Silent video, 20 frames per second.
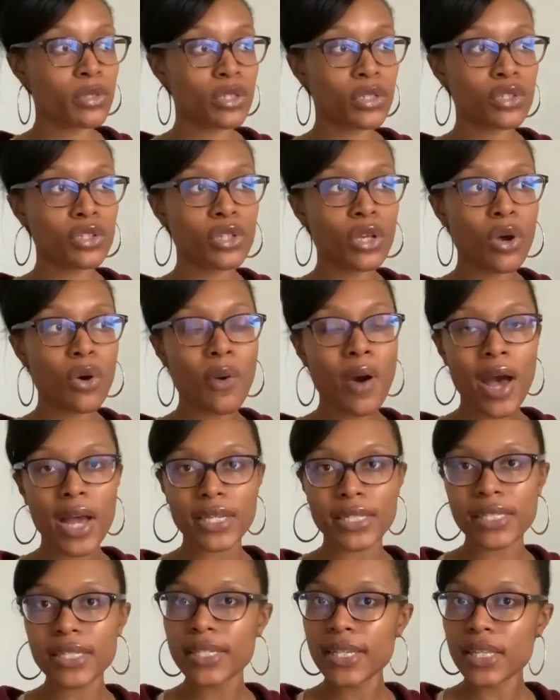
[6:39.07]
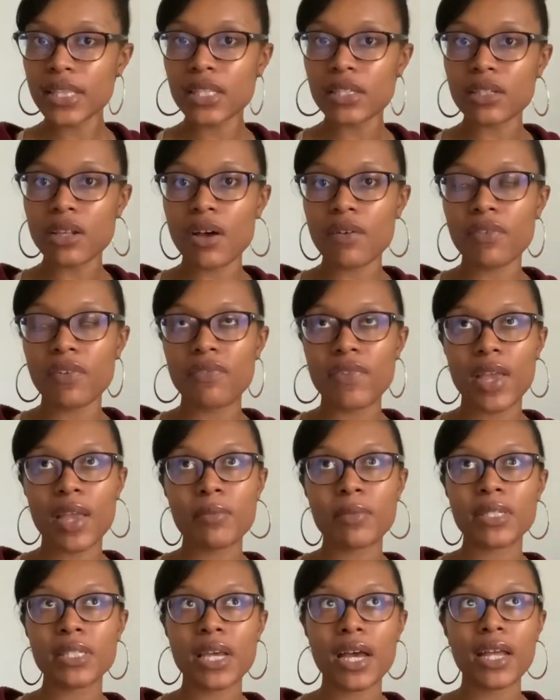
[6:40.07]
So I did get this off of
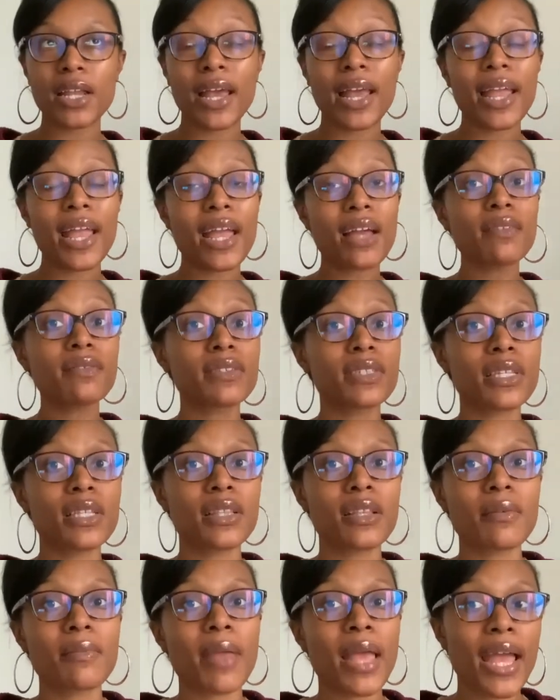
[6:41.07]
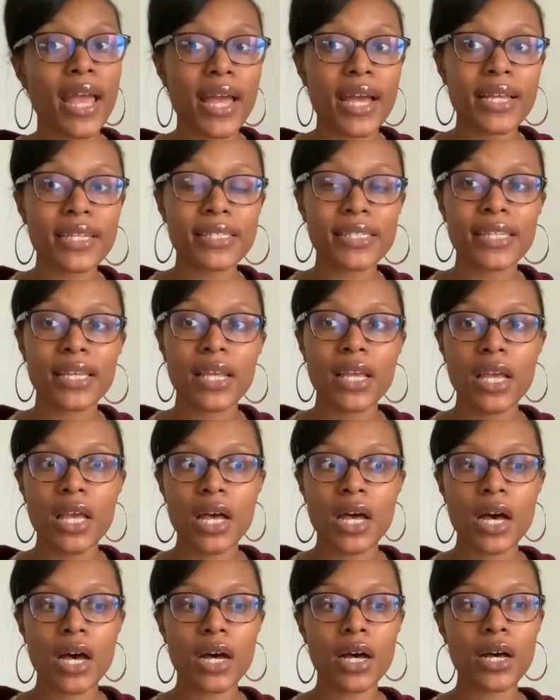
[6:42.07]
Amazon. I have seen them at
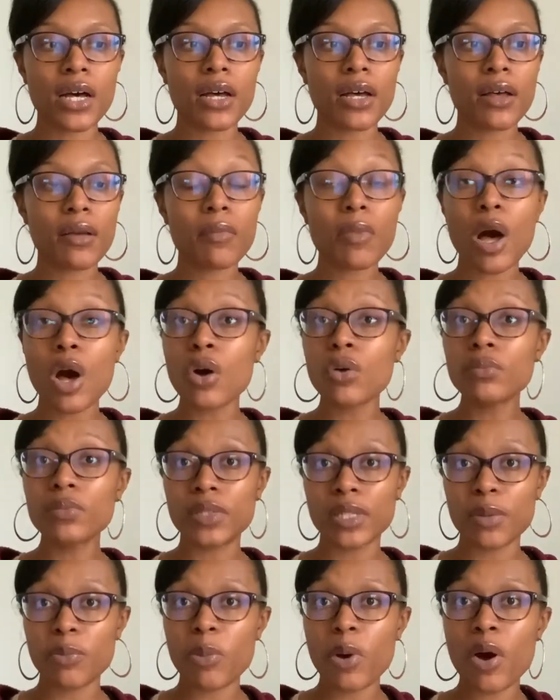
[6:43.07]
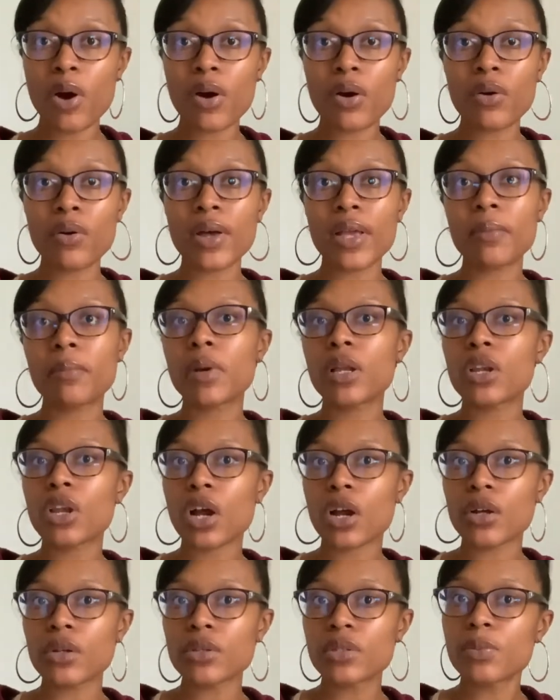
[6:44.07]
Home Depot and
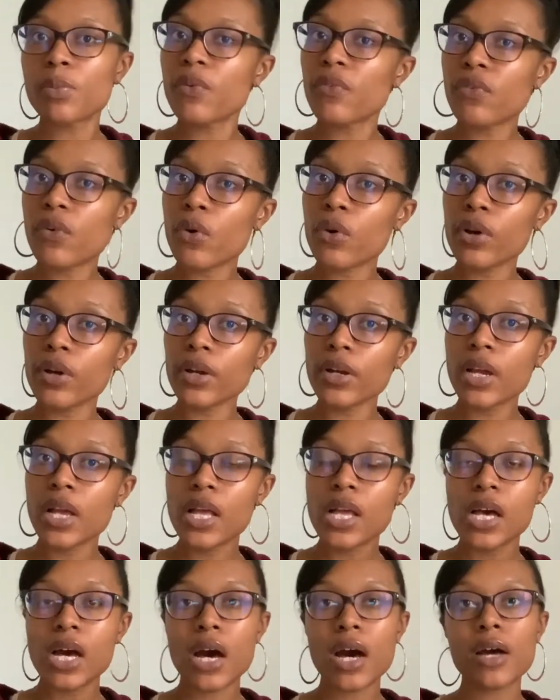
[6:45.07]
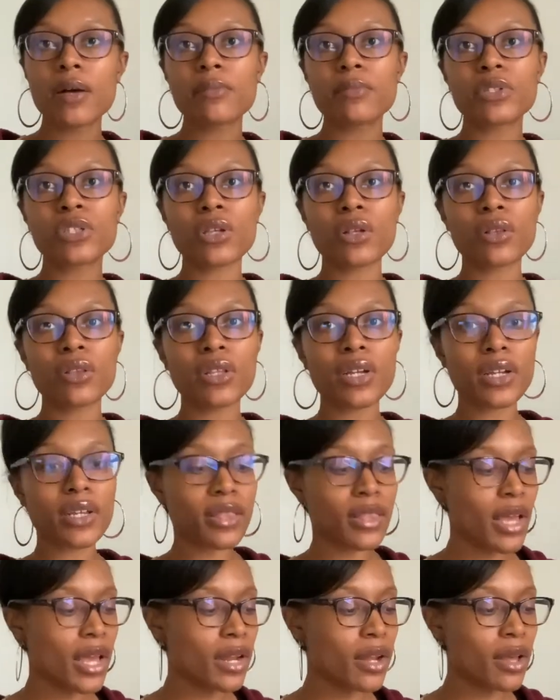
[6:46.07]
Menards before. So look
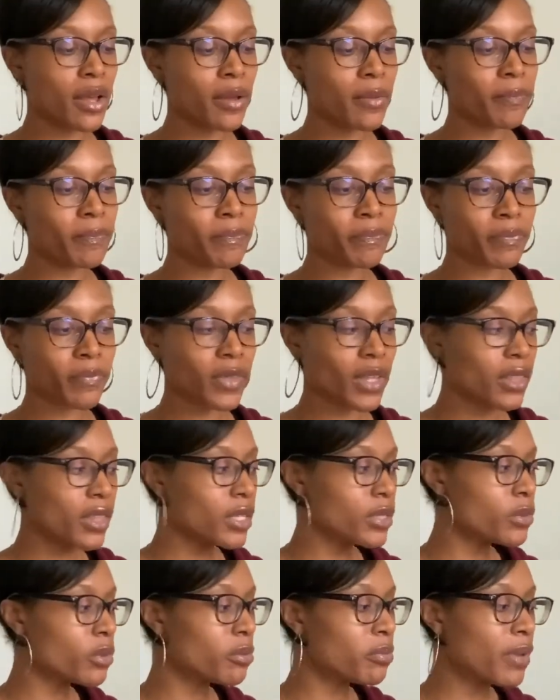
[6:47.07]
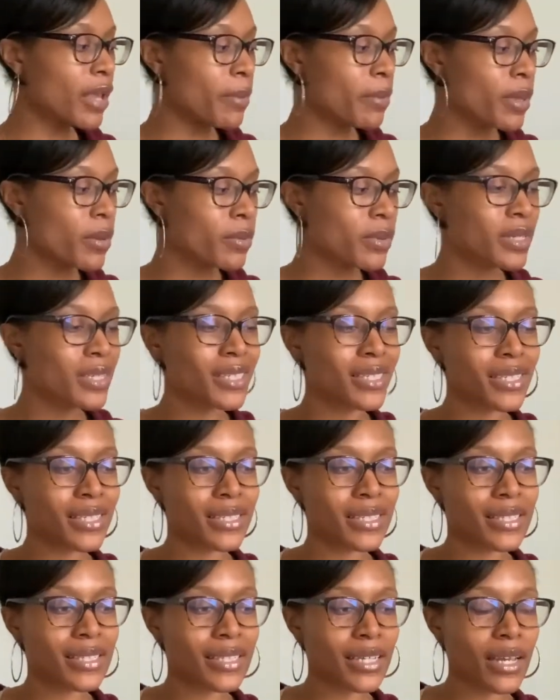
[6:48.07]
that up. This one maybe
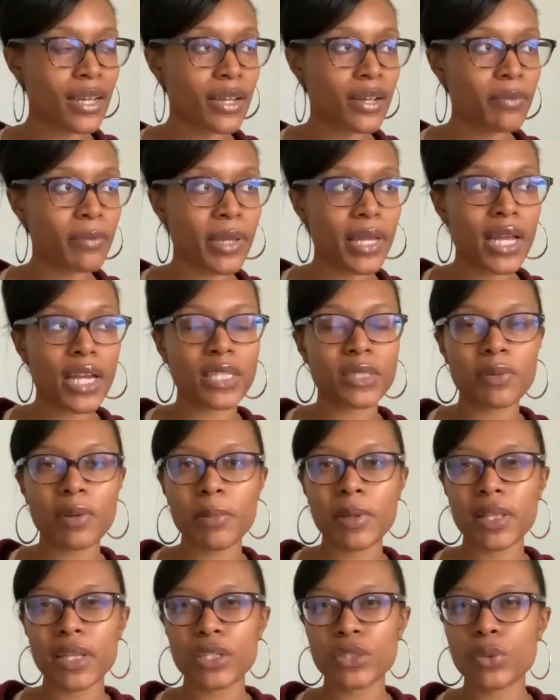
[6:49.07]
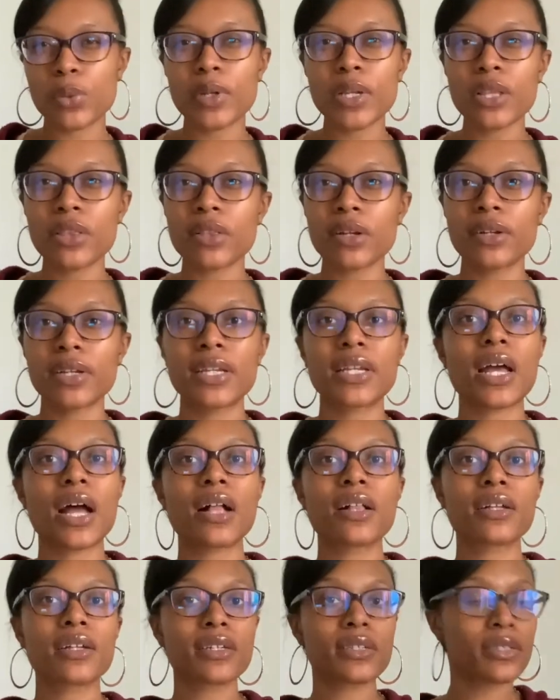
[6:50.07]
was, oh my gosh, maybe like
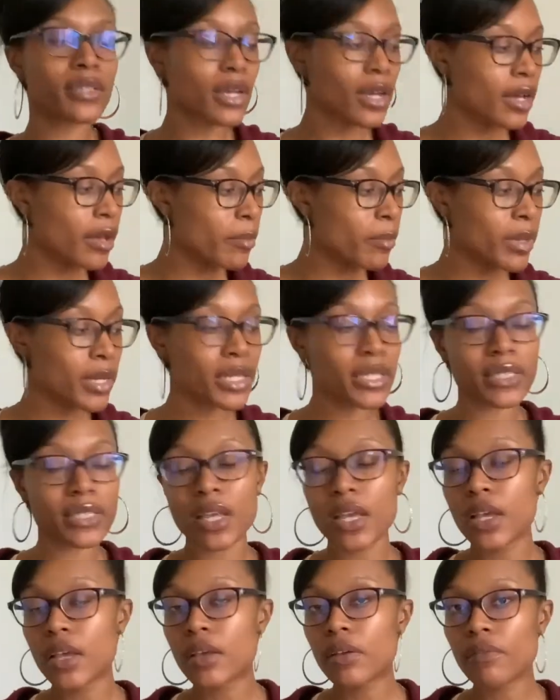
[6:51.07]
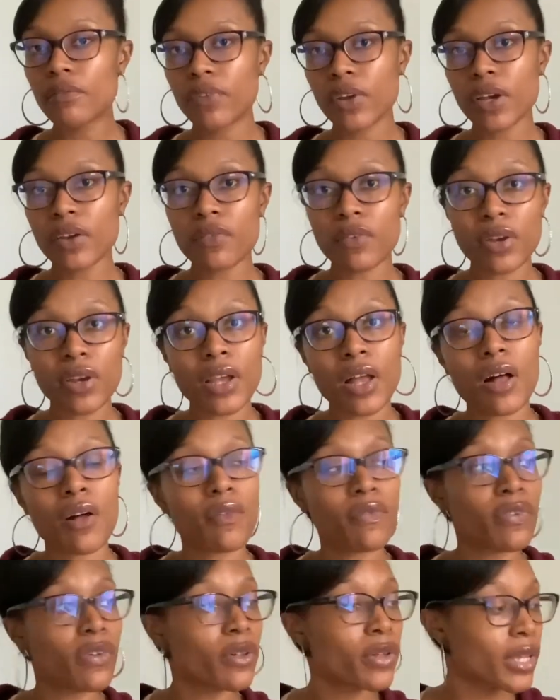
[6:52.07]
$20-$30, but it's very, very
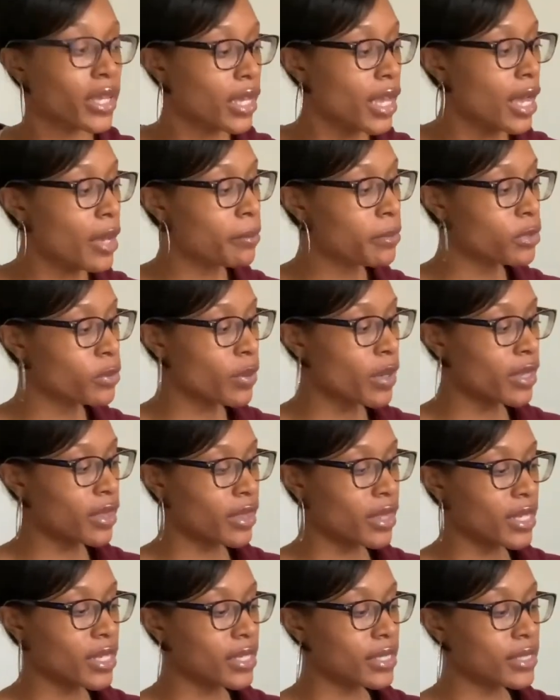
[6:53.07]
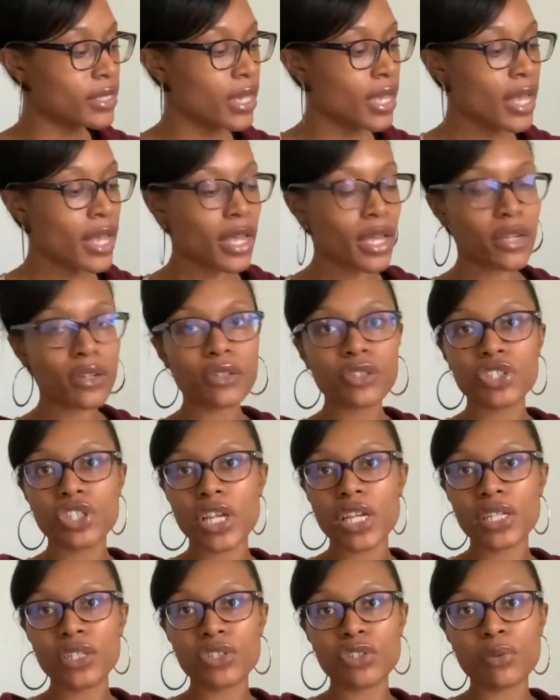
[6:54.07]
helpful. It comes with these
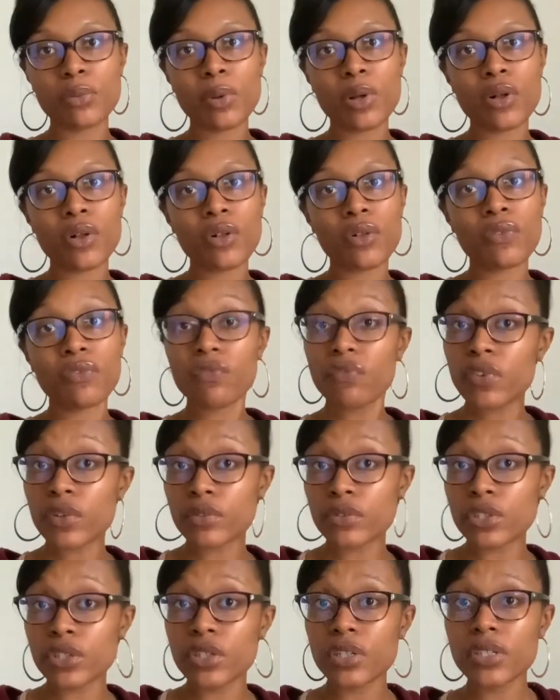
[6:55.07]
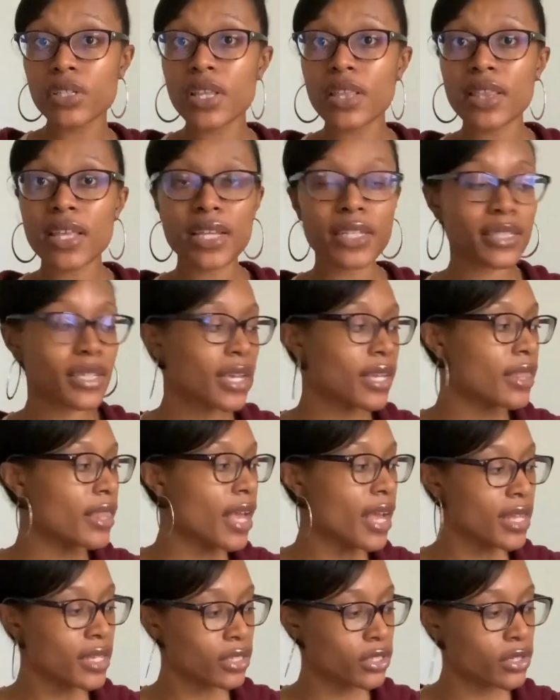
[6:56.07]
interchangeable filters and things like
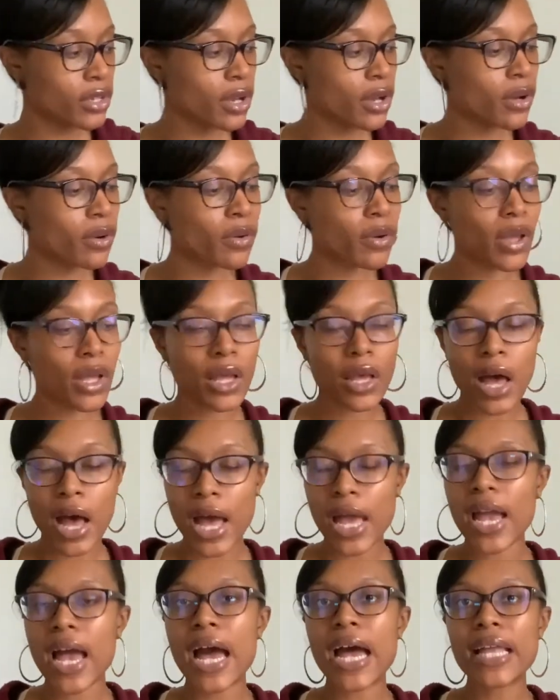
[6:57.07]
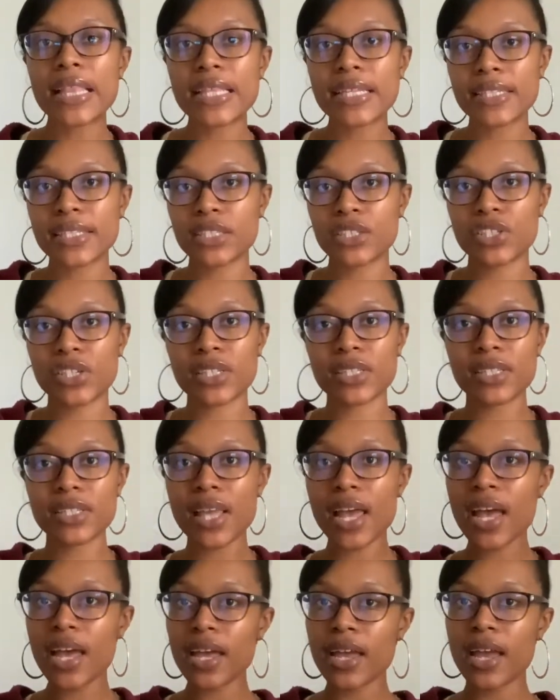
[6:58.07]
that, so I highly suggest that.